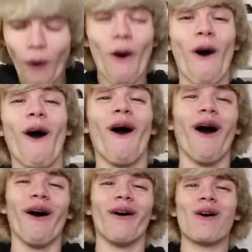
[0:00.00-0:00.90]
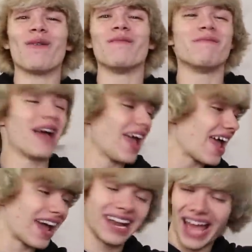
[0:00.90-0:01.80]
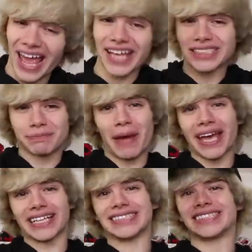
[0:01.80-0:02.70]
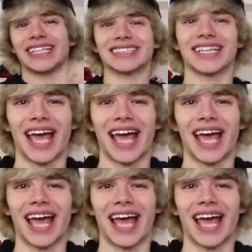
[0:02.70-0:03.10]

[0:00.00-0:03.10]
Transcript: Oh, man. Eggs, bacon, cheese, and